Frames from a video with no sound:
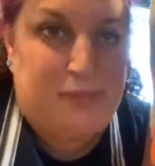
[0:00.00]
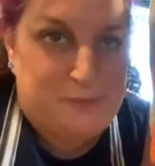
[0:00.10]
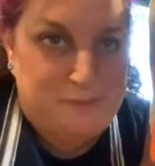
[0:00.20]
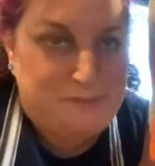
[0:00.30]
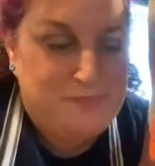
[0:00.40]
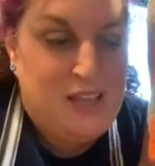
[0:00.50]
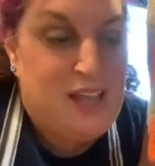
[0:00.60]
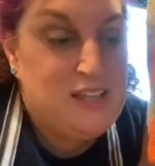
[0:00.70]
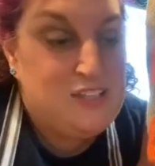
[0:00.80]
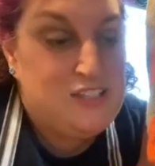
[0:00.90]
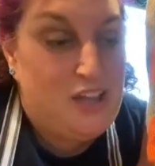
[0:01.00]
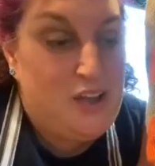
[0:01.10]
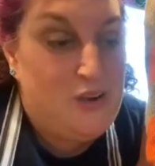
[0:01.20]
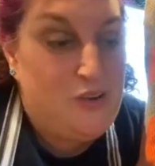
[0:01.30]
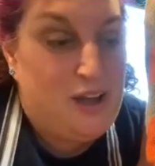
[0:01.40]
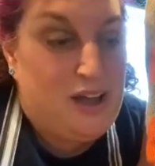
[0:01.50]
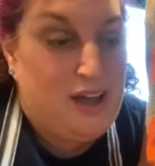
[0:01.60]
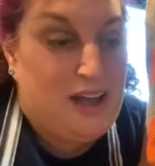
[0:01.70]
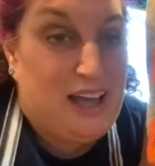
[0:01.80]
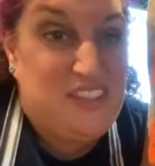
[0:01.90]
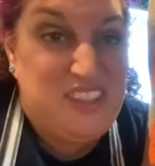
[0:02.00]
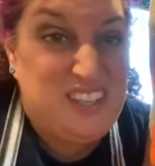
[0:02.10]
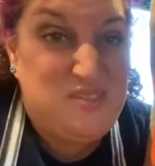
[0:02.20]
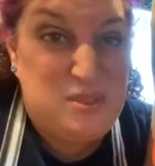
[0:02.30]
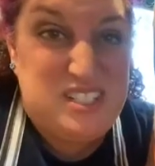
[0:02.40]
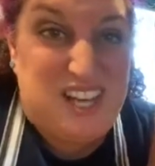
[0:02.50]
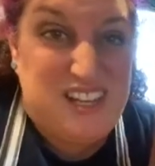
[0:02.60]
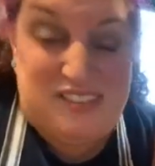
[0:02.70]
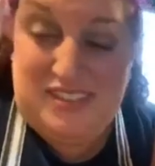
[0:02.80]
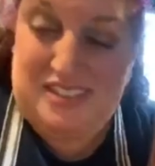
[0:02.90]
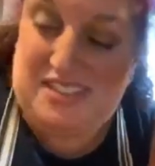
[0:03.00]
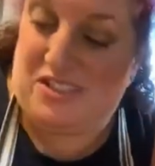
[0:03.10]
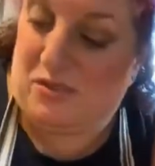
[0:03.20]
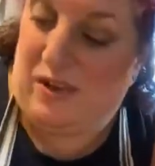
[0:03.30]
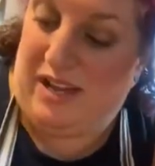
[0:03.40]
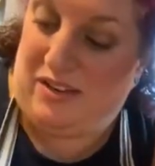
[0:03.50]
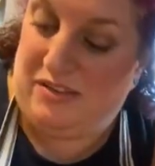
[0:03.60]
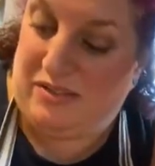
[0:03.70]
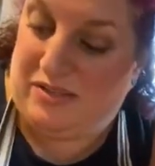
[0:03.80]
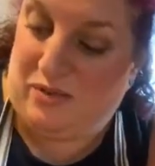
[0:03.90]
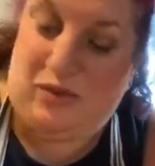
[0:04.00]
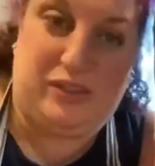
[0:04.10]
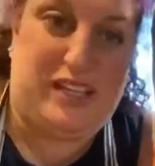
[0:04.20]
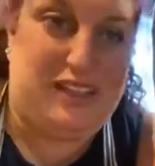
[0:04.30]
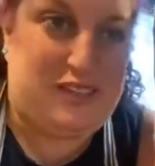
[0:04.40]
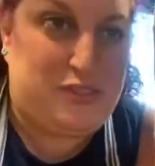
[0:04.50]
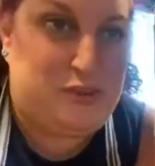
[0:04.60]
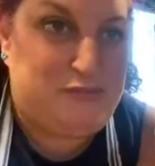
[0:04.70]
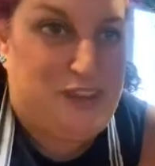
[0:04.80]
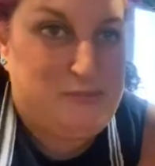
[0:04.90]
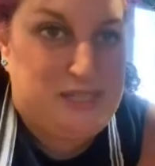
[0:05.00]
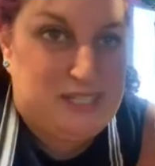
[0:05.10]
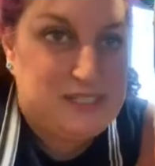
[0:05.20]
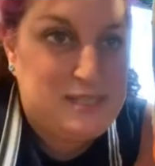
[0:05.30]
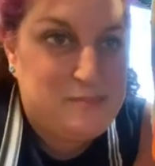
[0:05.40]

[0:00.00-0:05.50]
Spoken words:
No. So, I think we're done. I think this is a record. We're only at like 35 minutes.